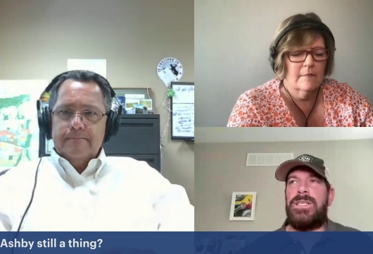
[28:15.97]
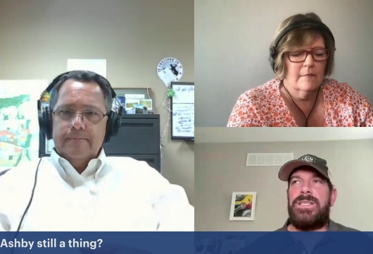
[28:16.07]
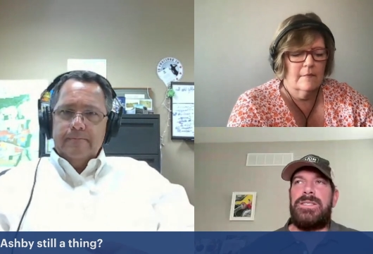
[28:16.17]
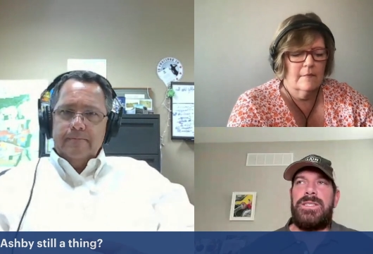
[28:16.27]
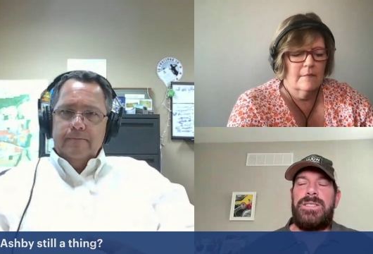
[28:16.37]

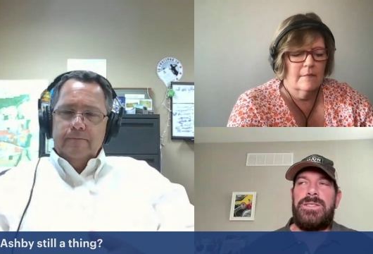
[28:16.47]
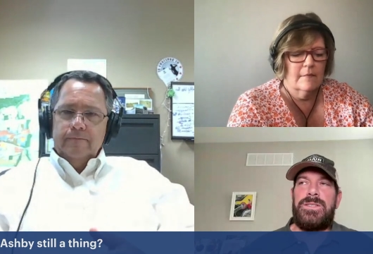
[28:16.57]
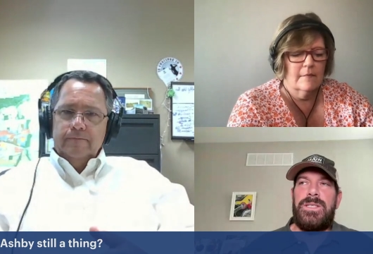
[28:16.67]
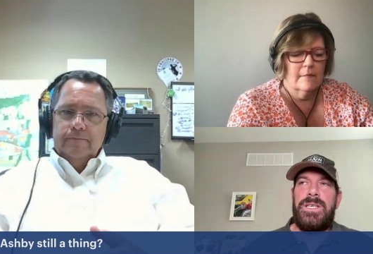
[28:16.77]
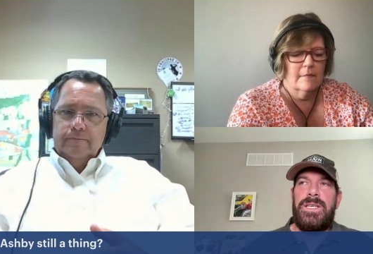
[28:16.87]
Speaker 1: is is
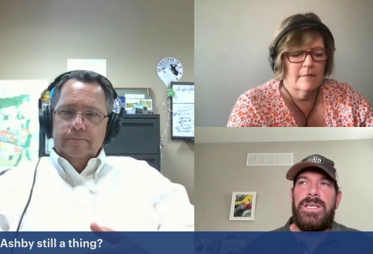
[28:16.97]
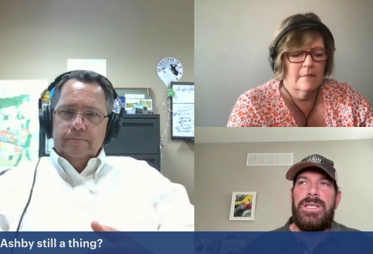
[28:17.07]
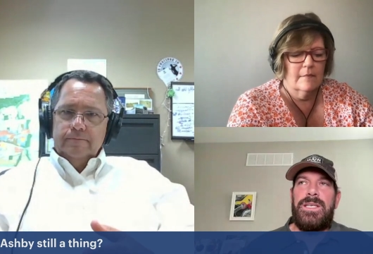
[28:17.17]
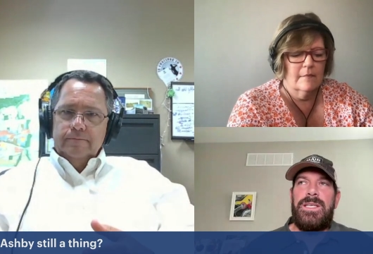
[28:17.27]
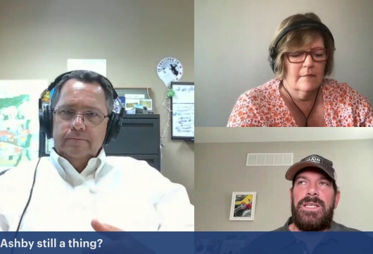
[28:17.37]

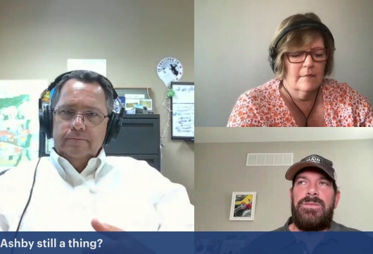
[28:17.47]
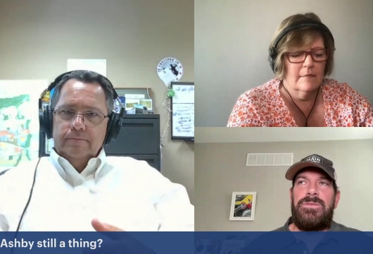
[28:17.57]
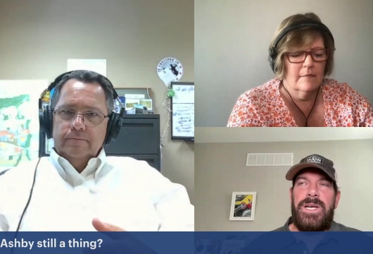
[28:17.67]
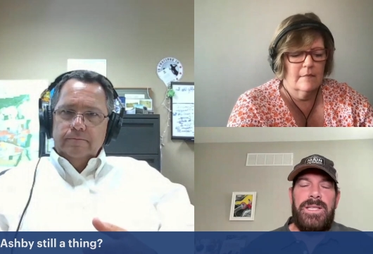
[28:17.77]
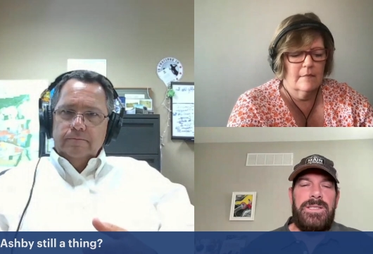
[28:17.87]

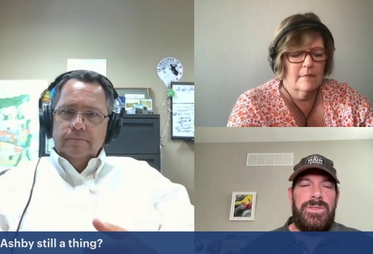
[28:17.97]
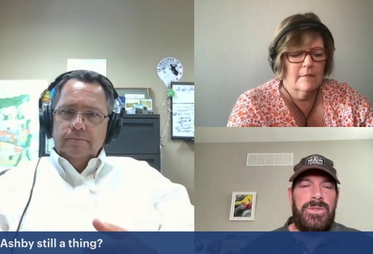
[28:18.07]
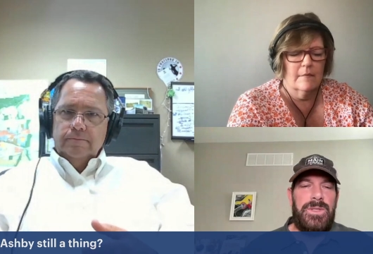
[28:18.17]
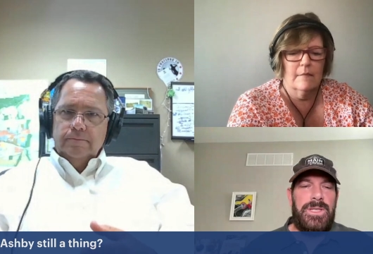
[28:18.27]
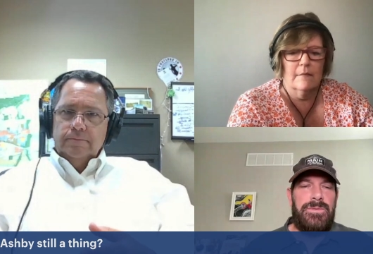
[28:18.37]
valid too.
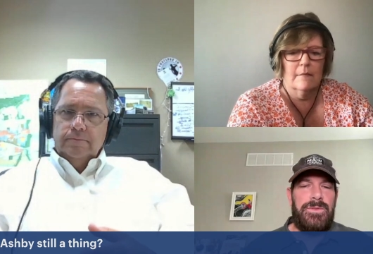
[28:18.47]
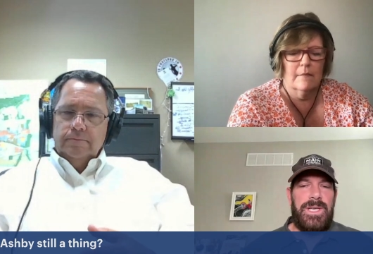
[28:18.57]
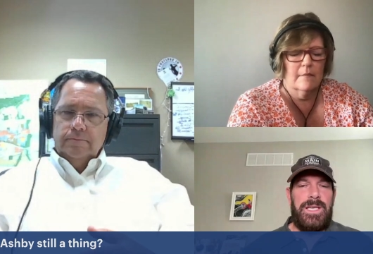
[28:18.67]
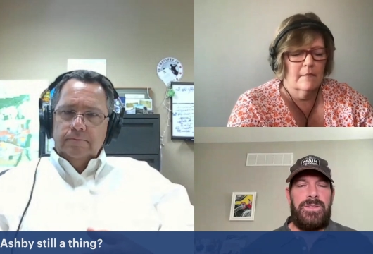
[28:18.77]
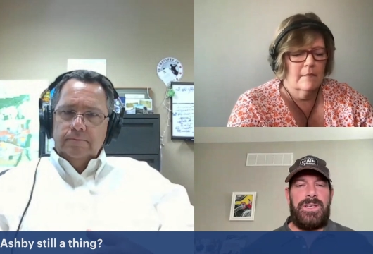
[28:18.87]
That if you've
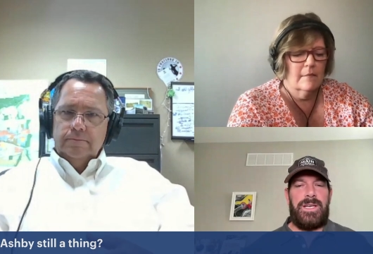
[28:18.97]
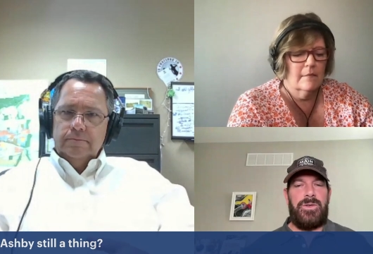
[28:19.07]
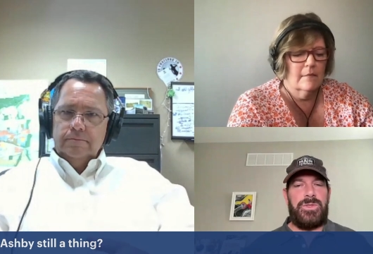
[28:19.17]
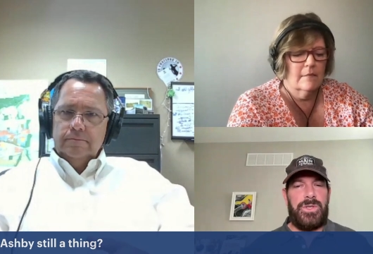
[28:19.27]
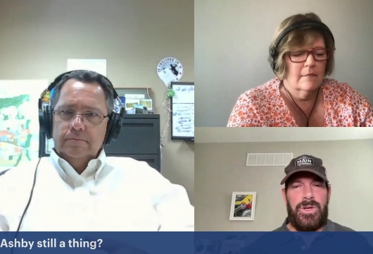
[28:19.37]
got you got
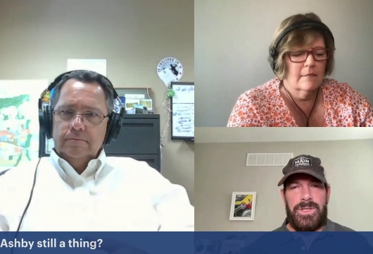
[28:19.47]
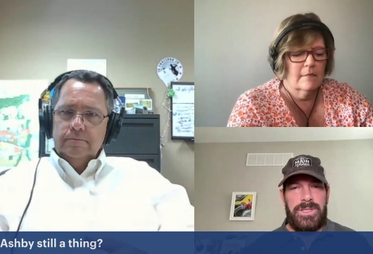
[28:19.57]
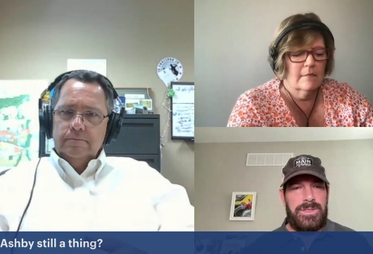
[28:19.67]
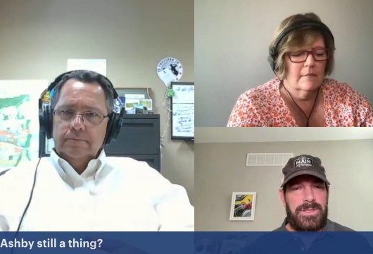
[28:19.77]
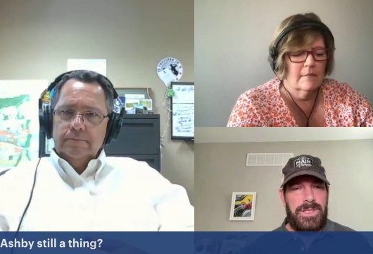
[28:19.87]

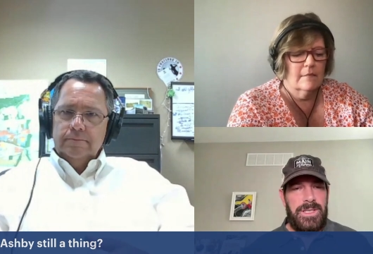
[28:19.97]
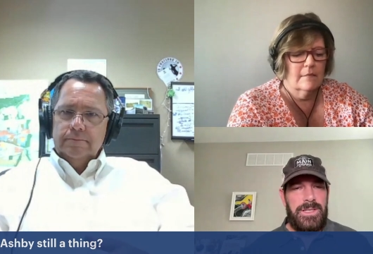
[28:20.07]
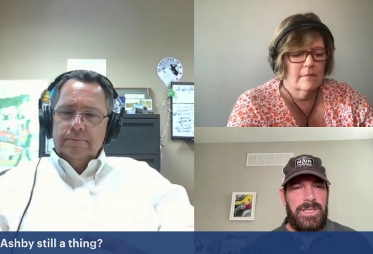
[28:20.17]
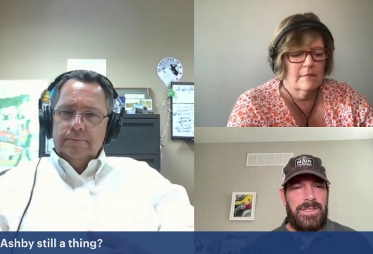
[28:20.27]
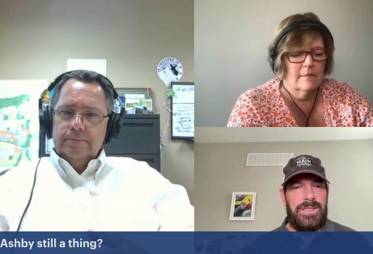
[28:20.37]
O'Charley's
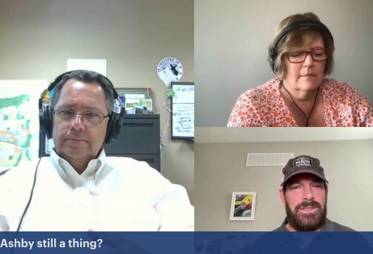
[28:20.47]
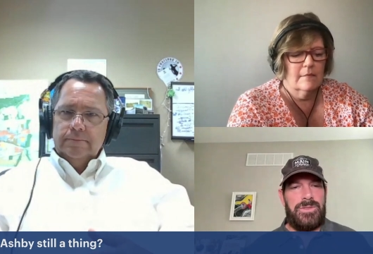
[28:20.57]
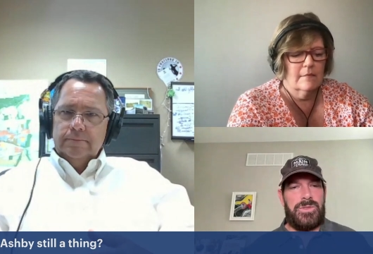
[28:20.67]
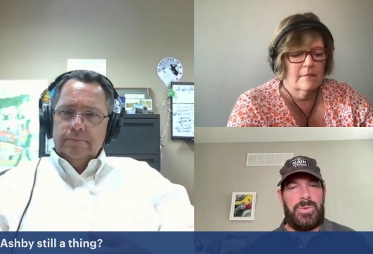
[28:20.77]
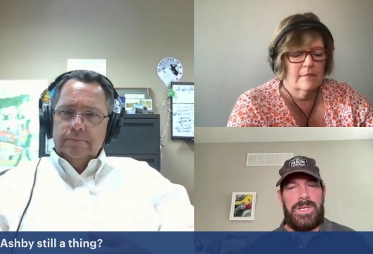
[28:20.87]
that that
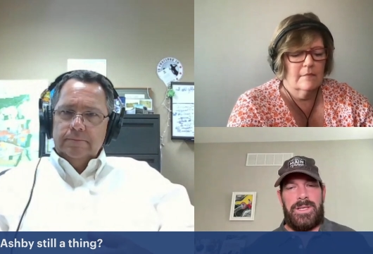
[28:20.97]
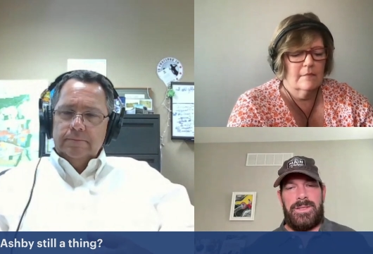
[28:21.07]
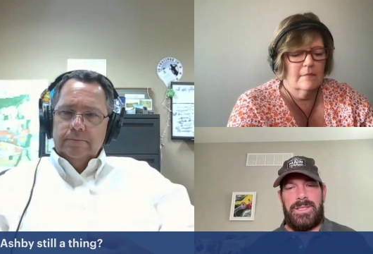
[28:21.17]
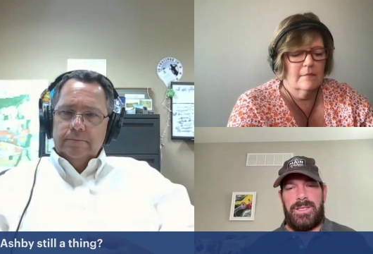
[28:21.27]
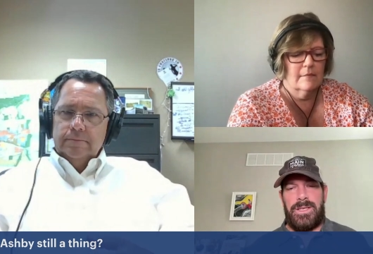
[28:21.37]
just went out.
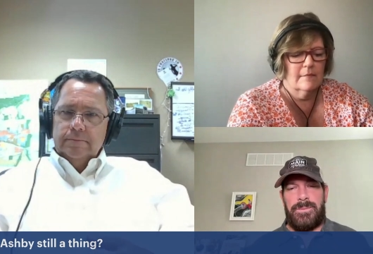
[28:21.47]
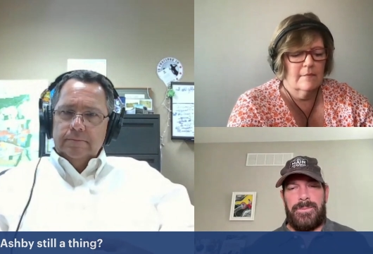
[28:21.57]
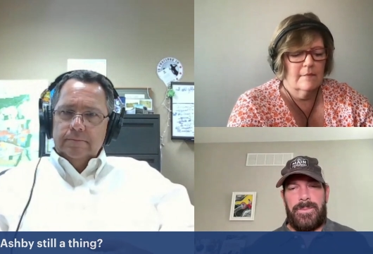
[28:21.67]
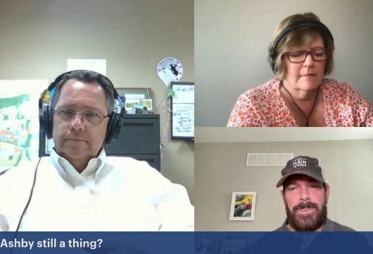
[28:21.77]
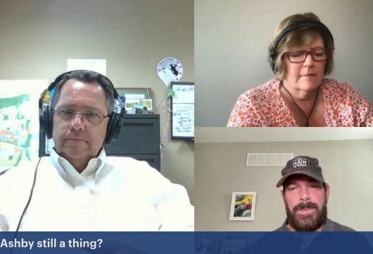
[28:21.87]
The
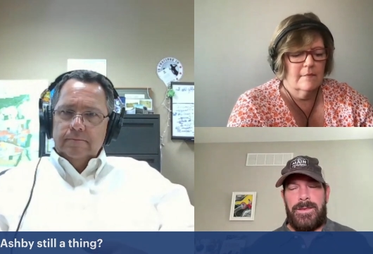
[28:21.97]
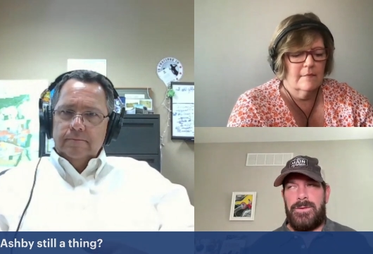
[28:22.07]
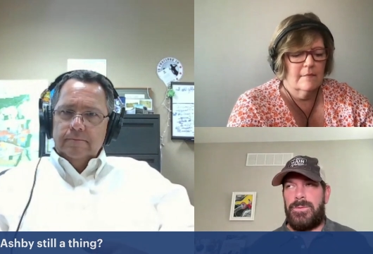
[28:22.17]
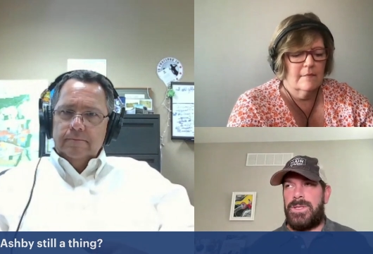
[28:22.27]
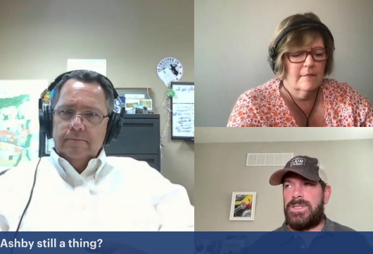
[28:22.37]
um,
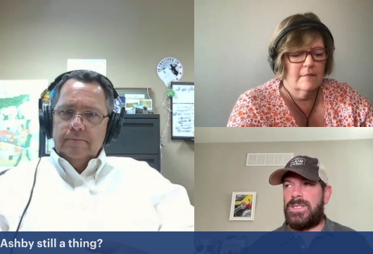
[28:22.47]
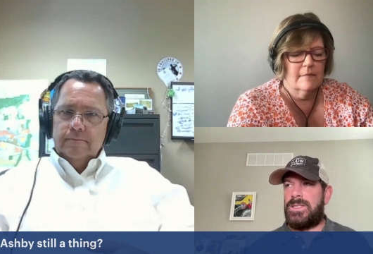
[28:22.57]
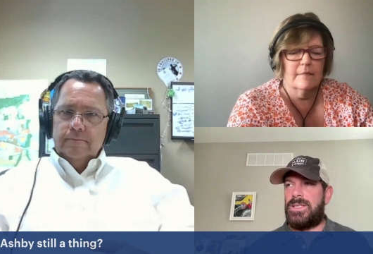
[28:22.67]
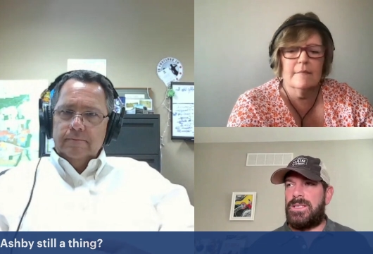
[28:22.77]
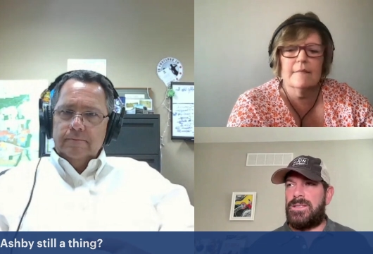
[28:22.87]
what is it?
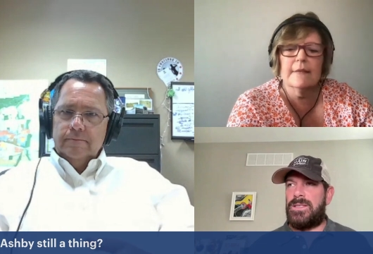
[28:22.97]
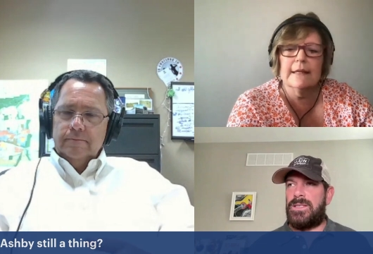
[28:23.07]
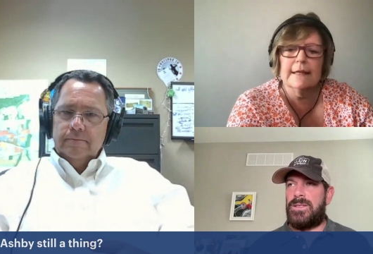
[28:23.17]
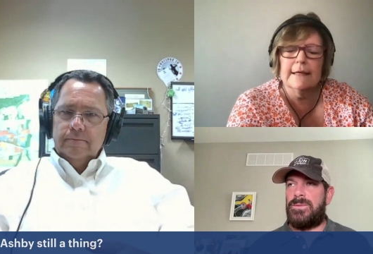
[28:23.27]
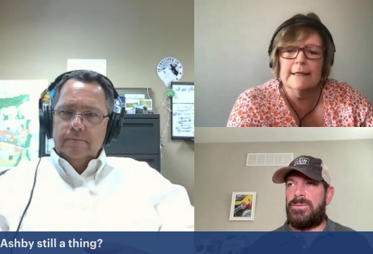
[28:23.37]
The
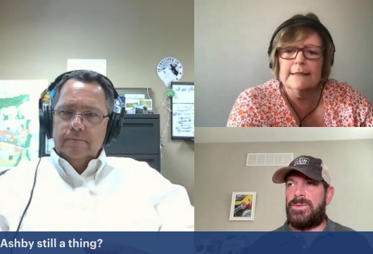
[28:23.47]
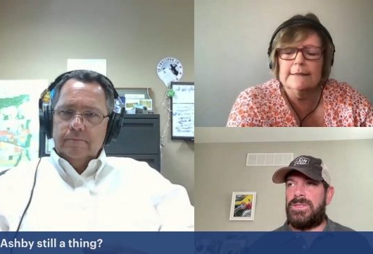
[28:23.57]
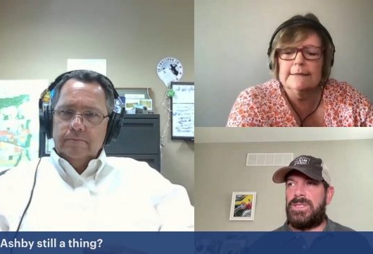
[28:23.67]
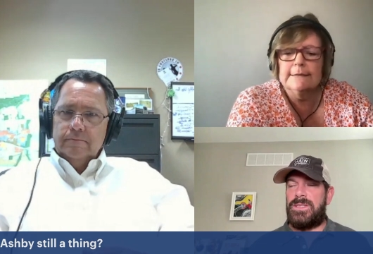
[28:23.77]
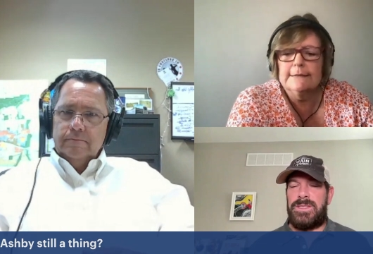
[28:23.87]
the
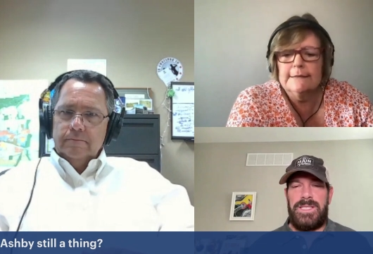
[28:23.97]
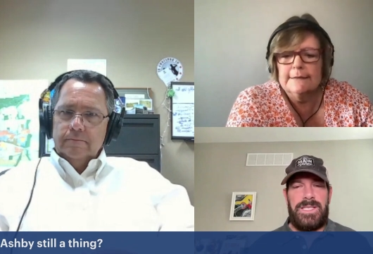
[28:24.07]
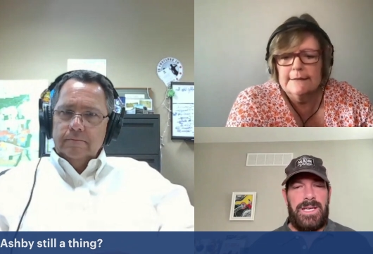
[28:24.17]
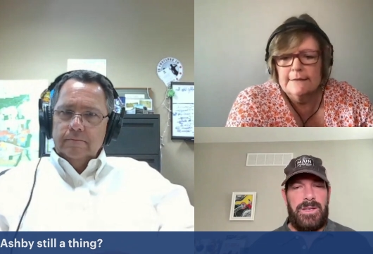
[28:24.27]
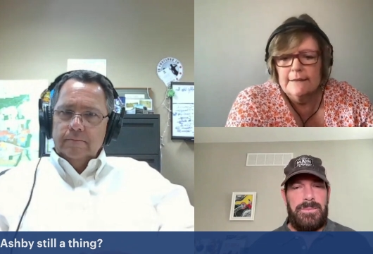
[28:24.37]

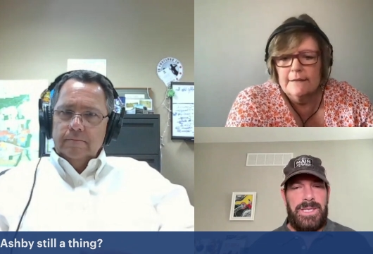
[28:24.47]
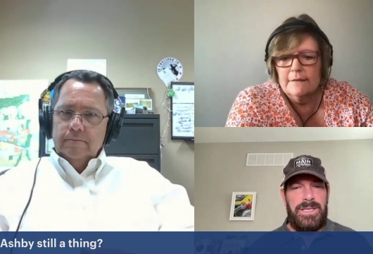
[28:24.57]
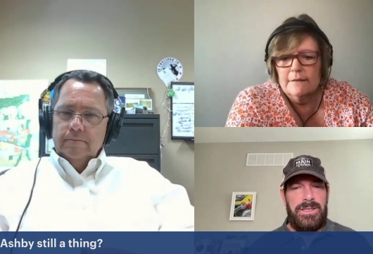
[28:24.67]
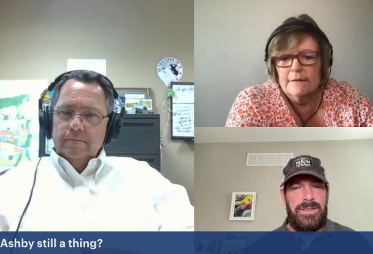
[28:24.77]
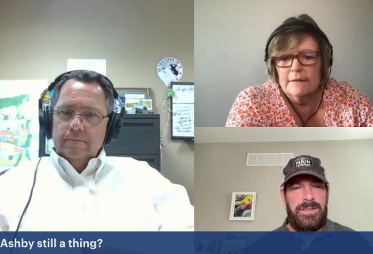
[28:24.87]
Town
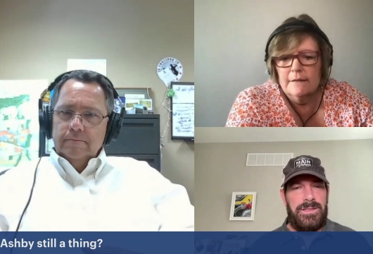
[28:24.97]
meat,